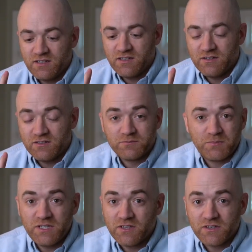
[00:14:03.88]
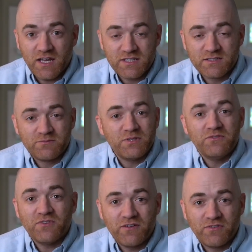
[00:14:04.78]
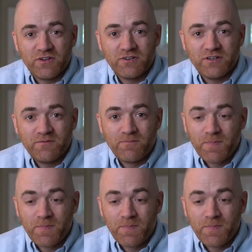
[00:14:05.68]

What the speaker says: It'll be the S&P 500.